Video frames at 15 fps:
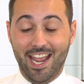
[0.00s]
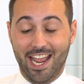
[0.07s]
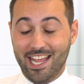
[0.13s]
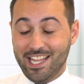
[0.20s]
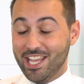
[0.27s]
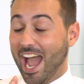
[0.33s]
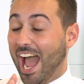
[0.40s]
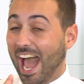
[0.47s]

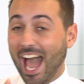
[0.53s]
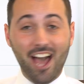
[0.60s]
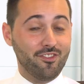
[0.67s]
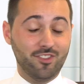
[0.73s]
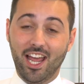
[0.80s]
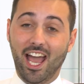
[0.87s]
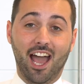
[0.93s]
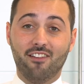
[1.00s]
and you
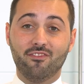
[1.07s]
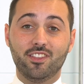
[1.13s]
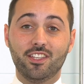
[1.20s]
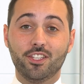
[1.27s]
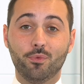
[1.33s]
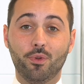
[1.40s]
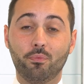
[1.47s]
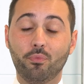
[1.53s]
have to have
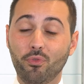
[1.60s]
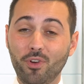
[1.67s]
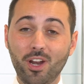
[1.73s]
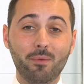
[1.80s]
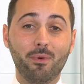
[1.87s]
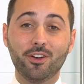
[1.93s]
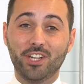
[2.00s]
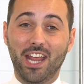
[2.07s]
these with
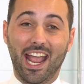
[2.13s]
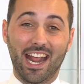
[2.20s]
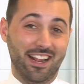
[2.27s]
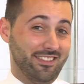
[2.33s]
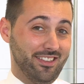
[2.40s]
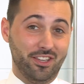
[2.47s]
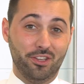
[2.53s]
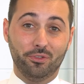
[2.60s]
pretty much
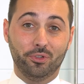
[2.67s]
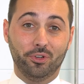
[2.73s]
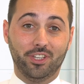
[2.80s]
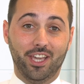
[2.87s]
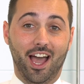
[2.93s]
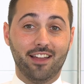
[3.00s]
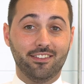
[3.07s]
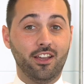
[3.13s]
anything you look
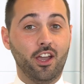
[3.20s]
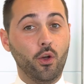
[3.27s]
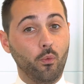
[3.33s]
at.